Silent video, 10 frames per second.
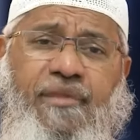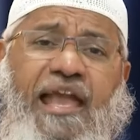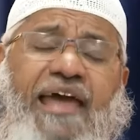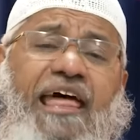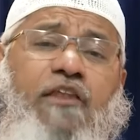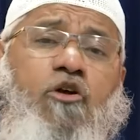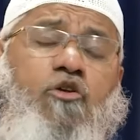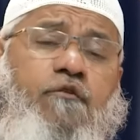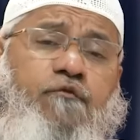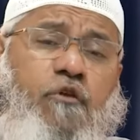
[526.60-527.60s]
And as long
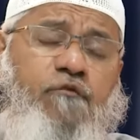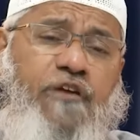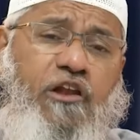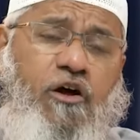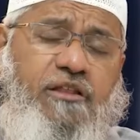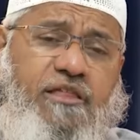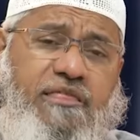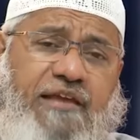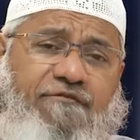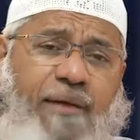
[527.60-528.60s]
as you fulfill all these
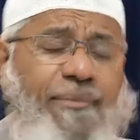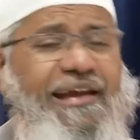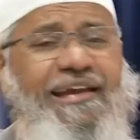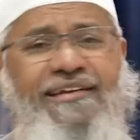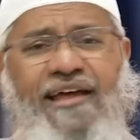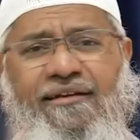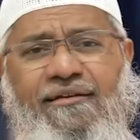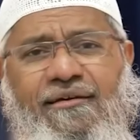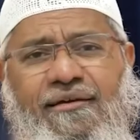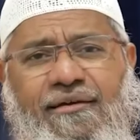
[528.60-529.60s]
requirements, it is done.
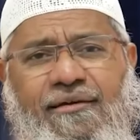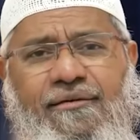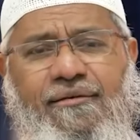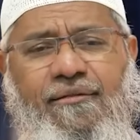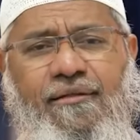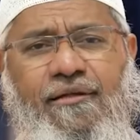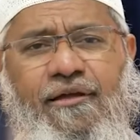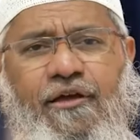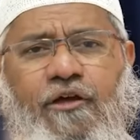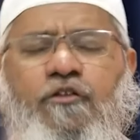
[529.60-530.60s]

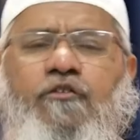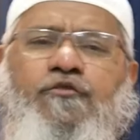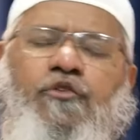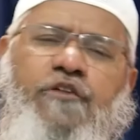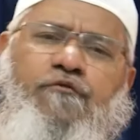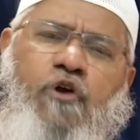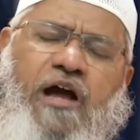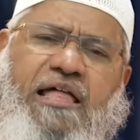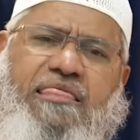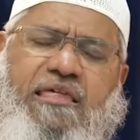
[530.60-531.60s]
So the
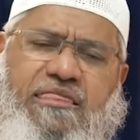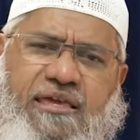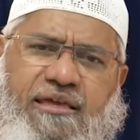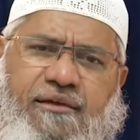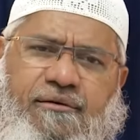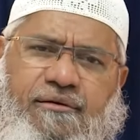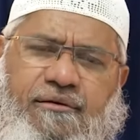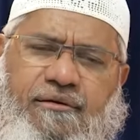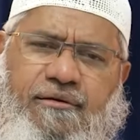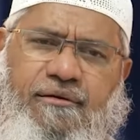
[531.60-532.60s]
fuqaha, they say,
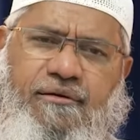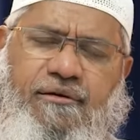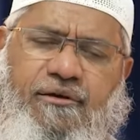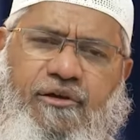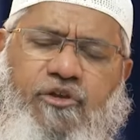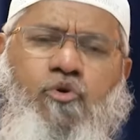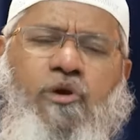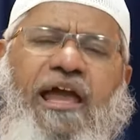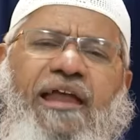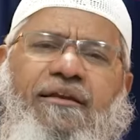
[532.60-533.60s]
you
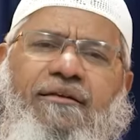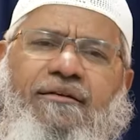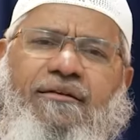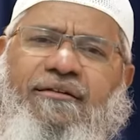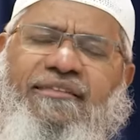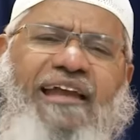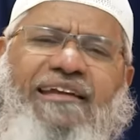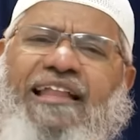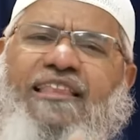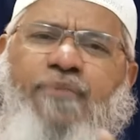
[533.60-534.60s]
can then
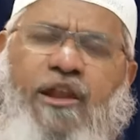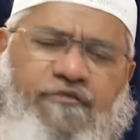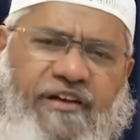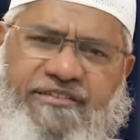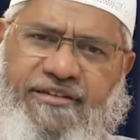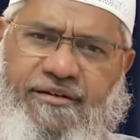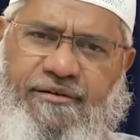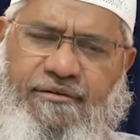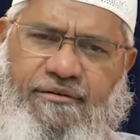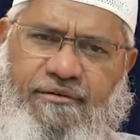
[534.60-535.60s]
tell the manufacturer,
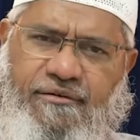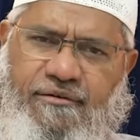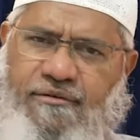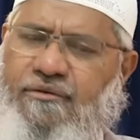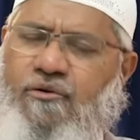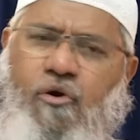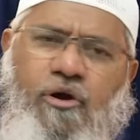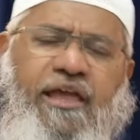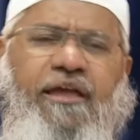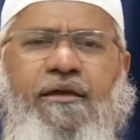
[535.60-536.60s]

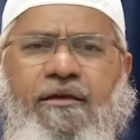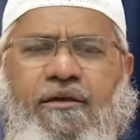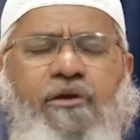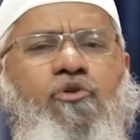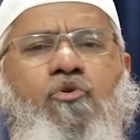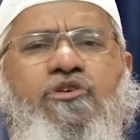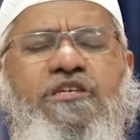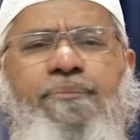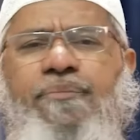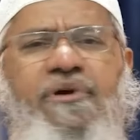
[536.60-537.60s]
okay, you
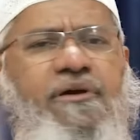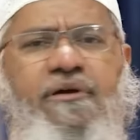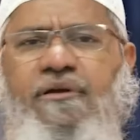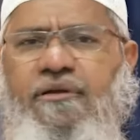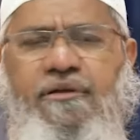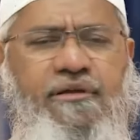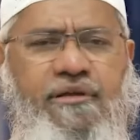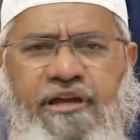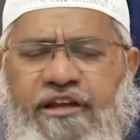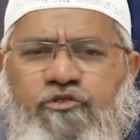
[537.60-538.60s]
ship.
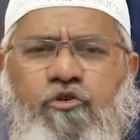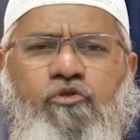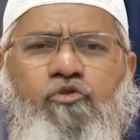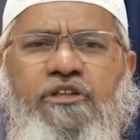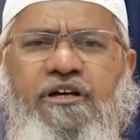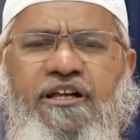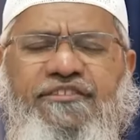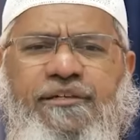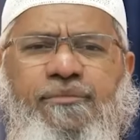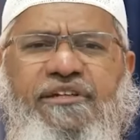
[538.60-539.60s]
It is told to the
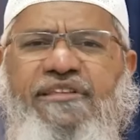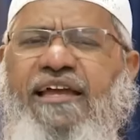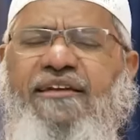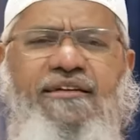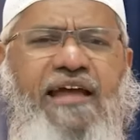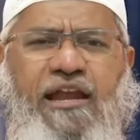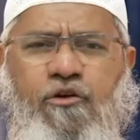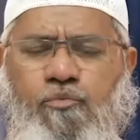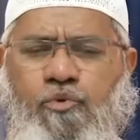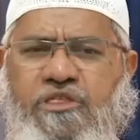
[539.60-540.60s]
customer that I
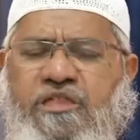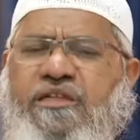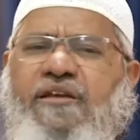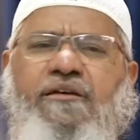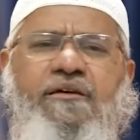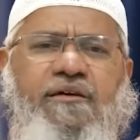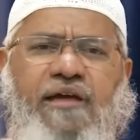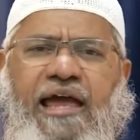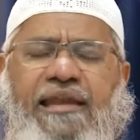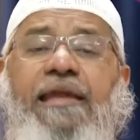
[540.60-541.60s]
don't possess it,
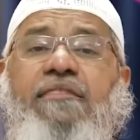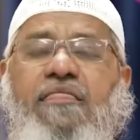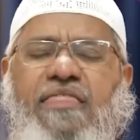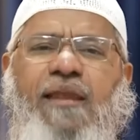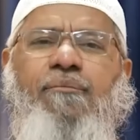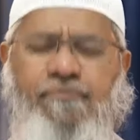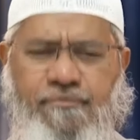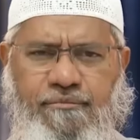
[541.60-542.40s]
and it's a salam.